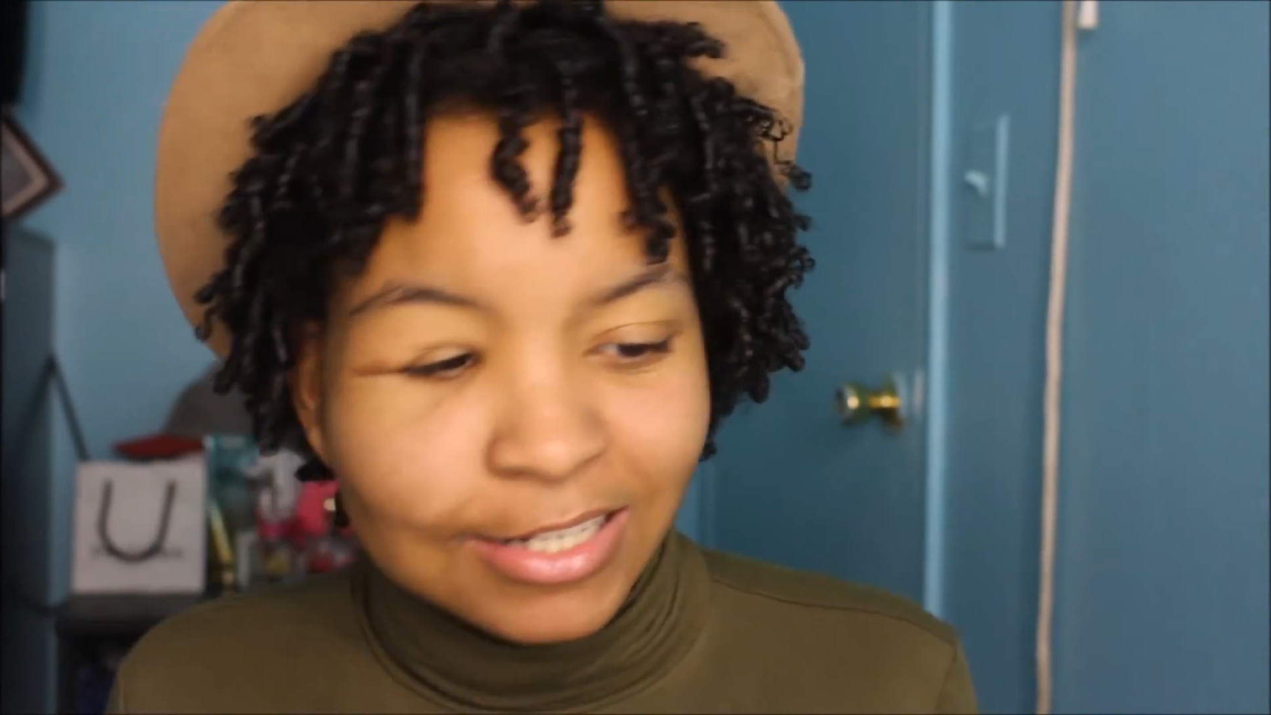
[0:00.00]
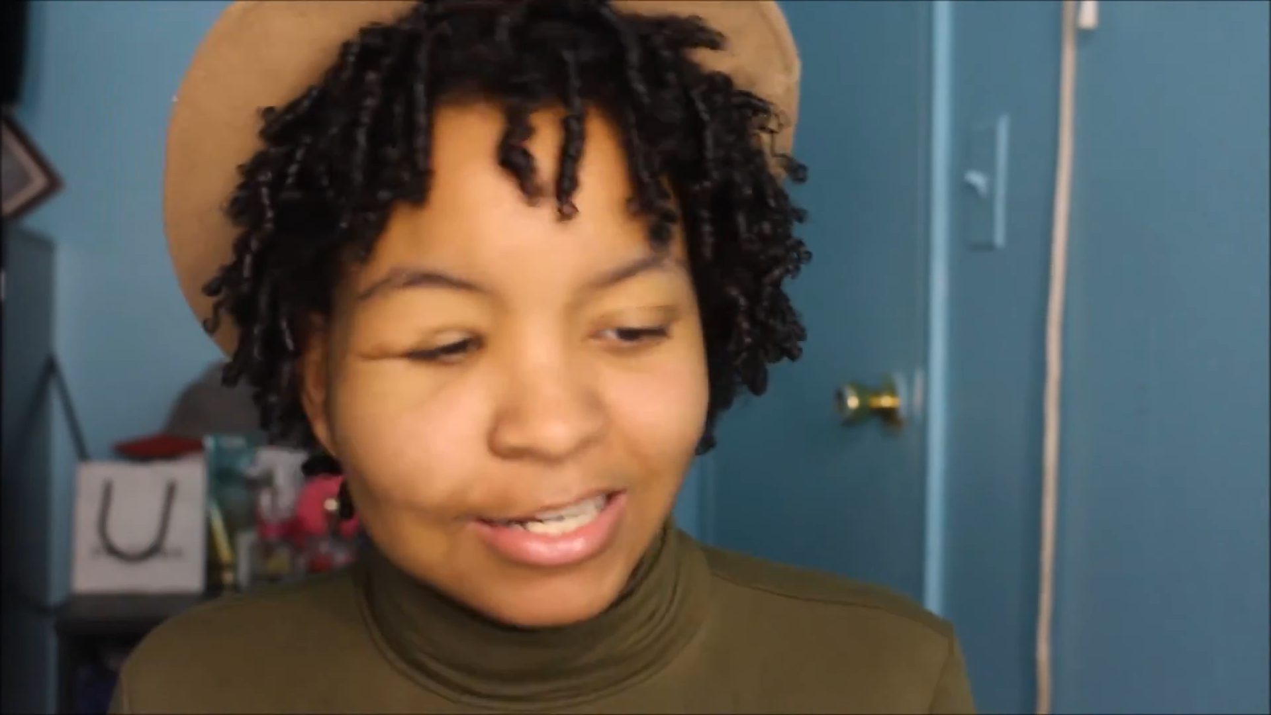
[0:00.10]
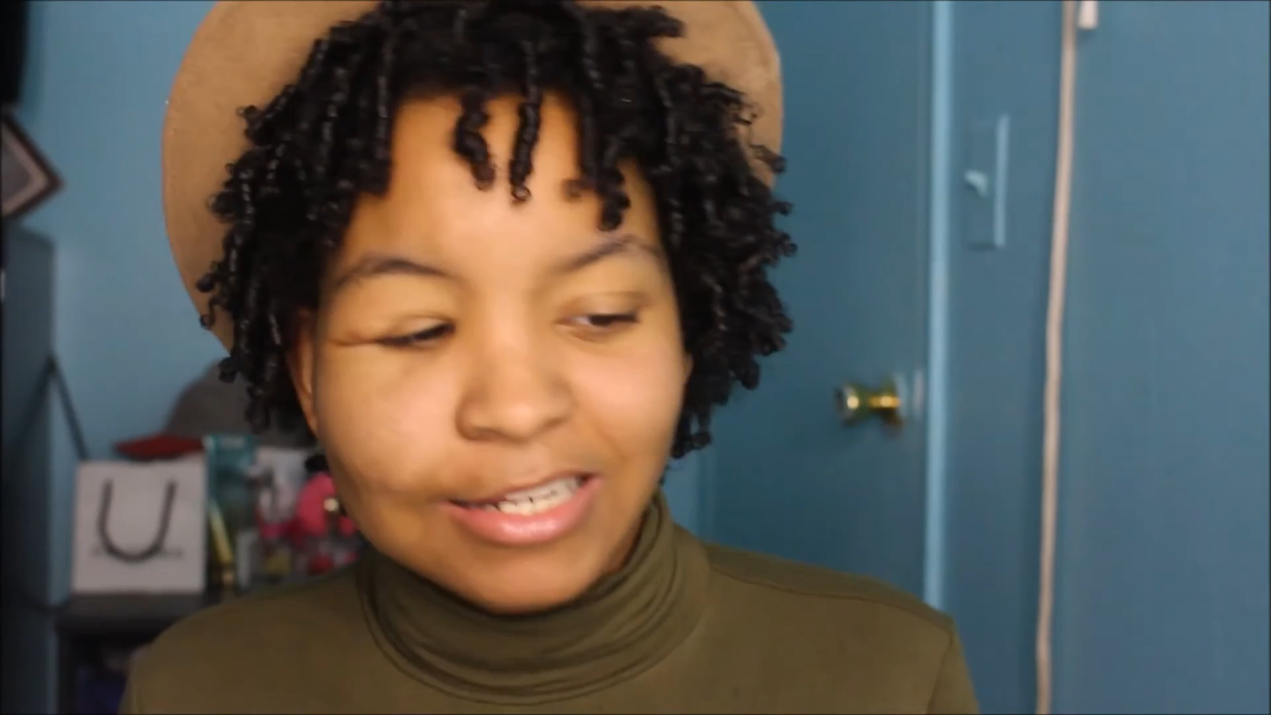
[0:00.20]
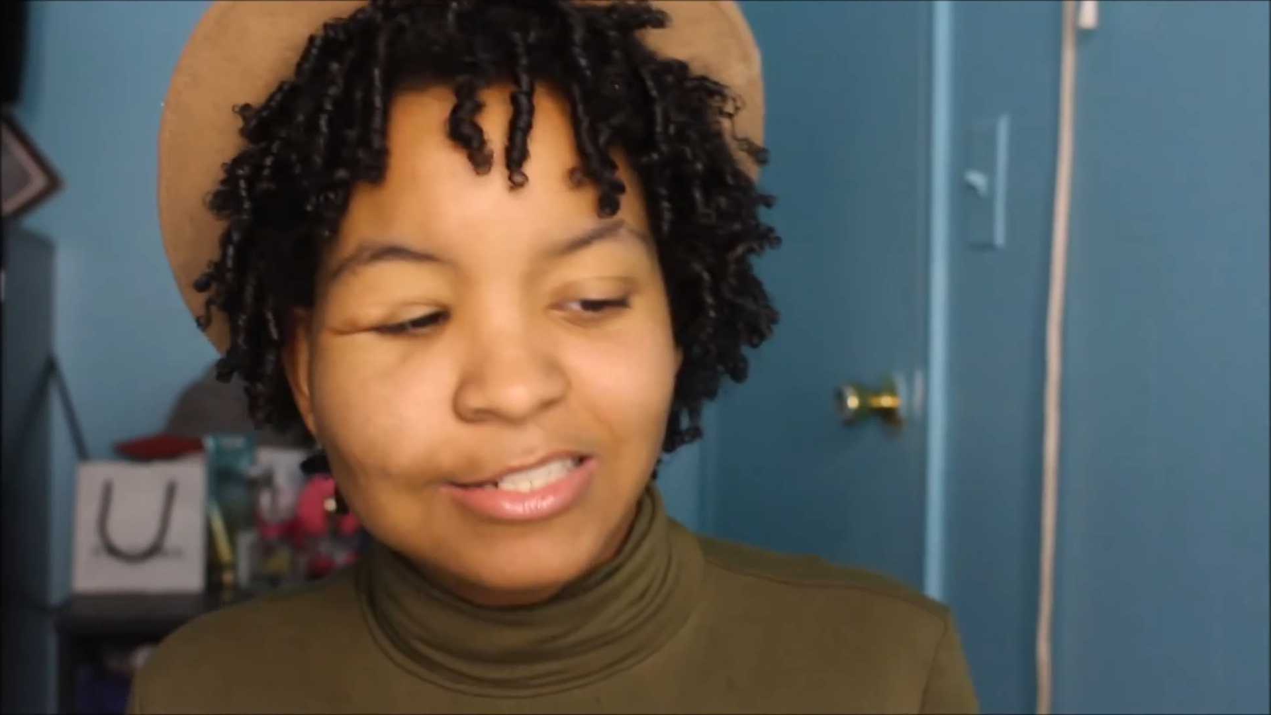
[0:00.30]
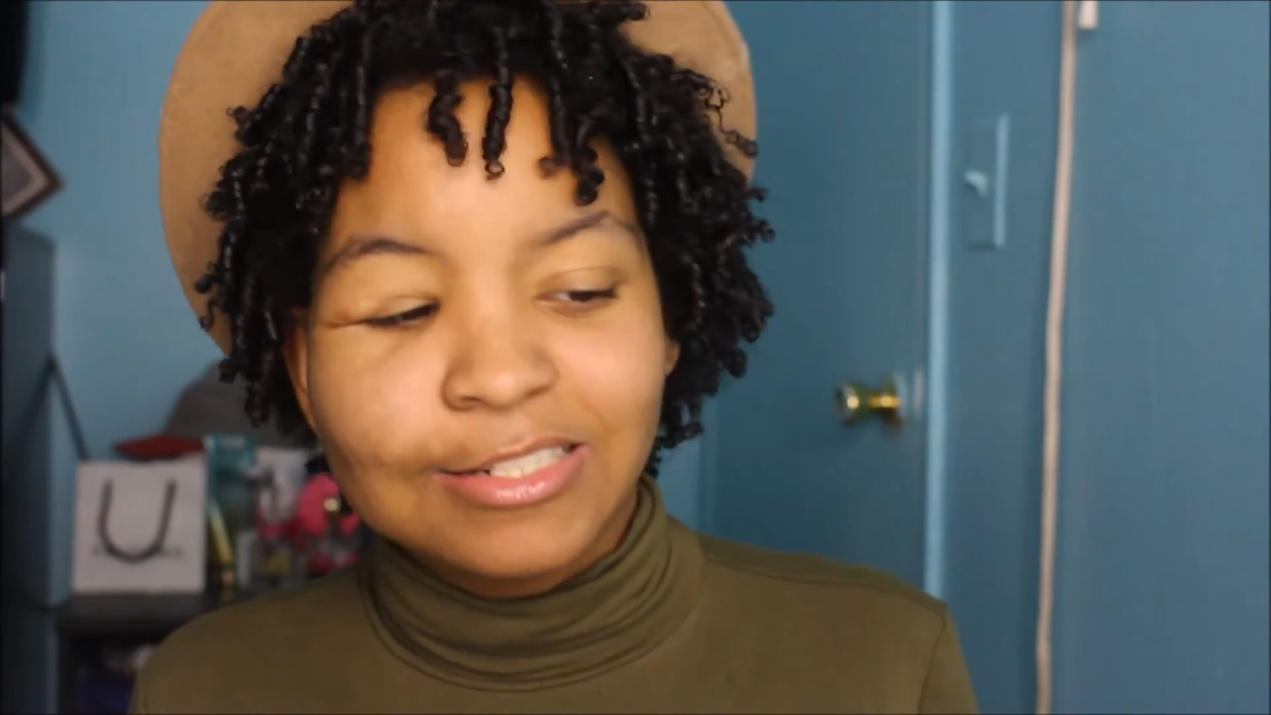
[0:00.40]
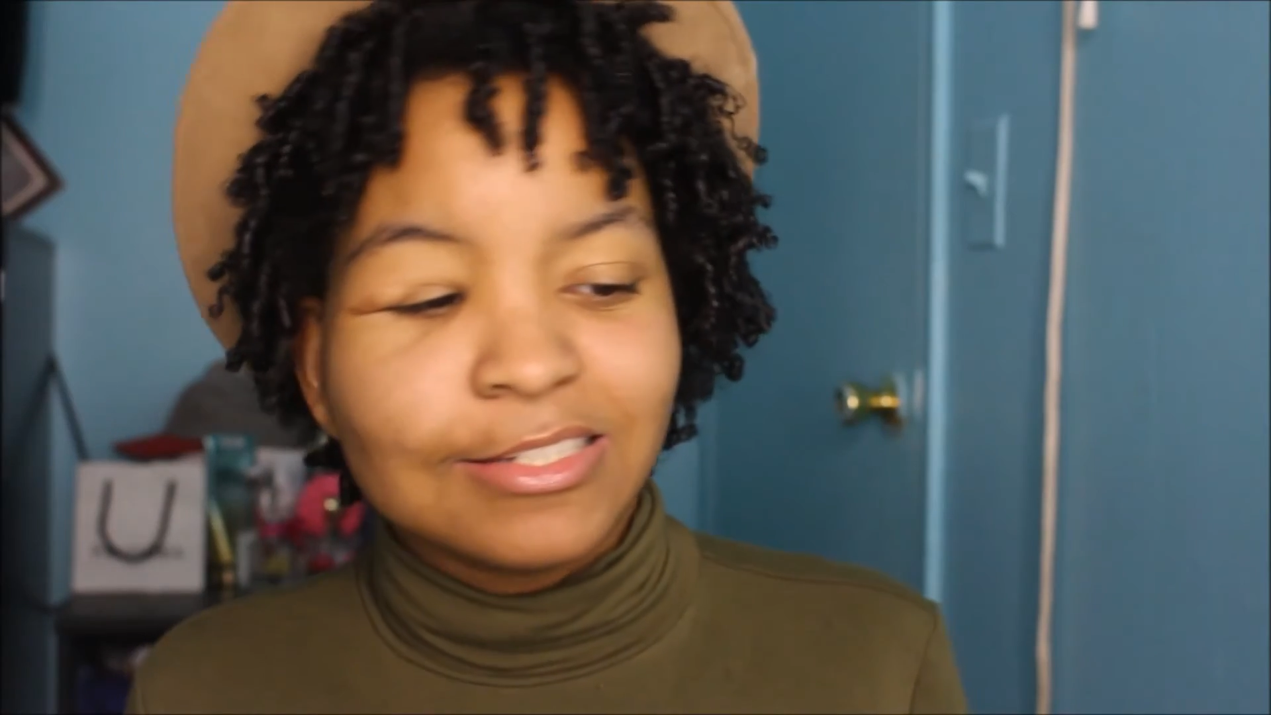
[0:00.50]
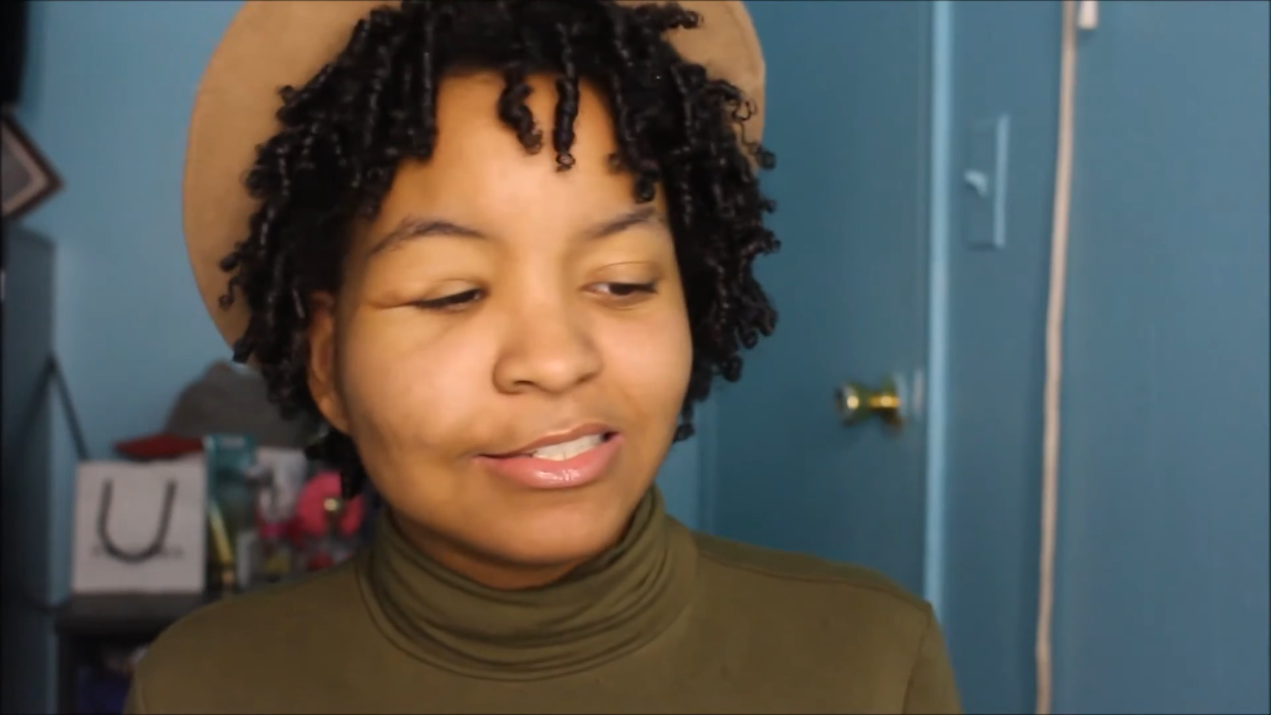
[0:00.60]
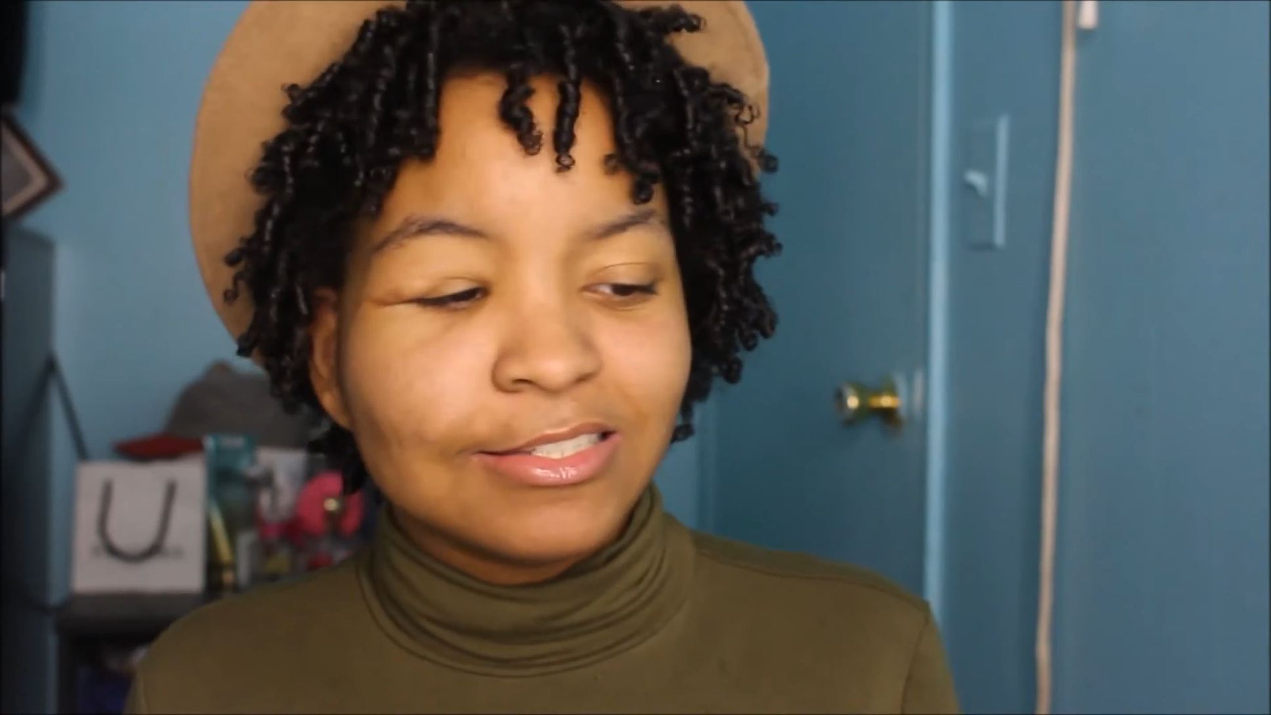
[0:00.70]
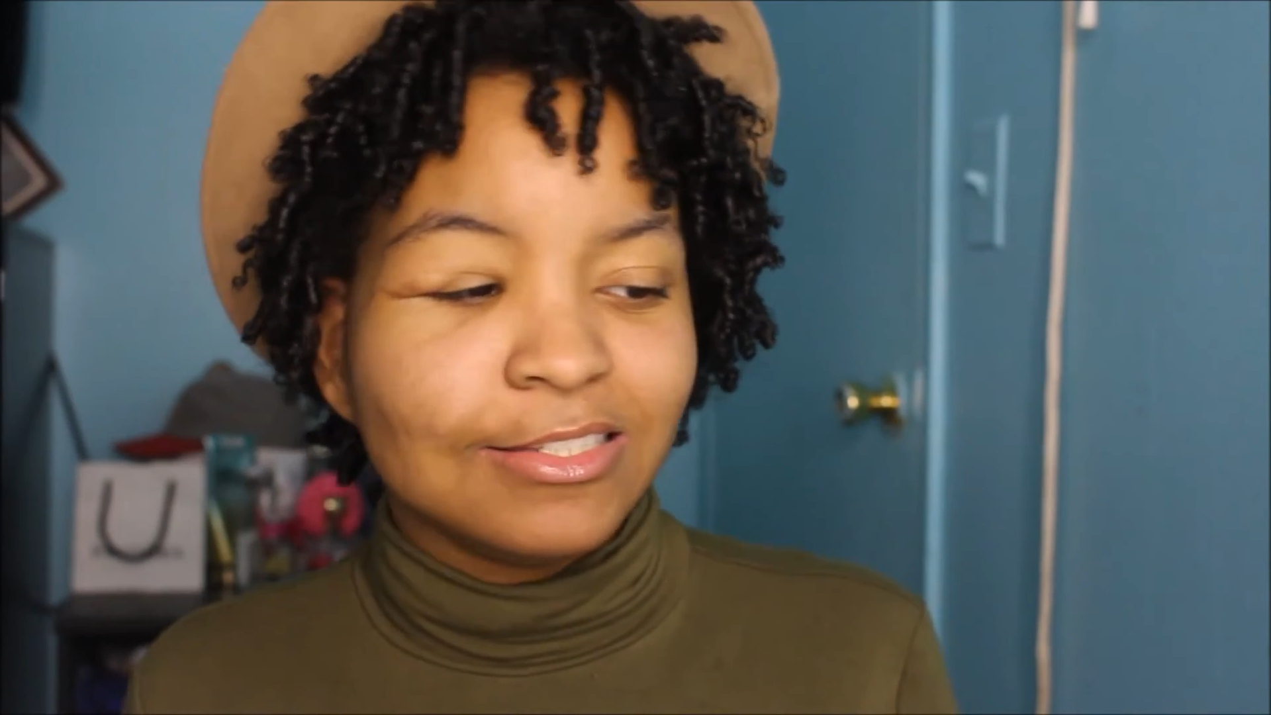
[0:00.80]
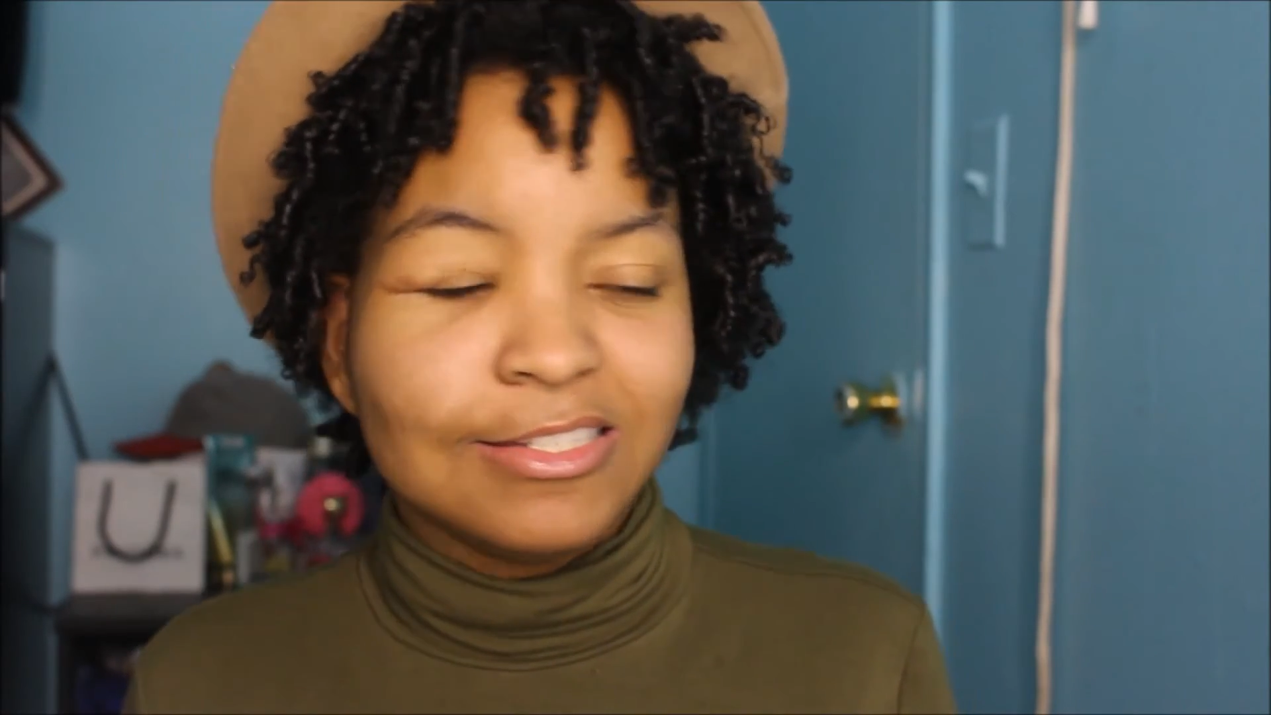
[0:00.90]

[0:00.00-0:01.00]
like, this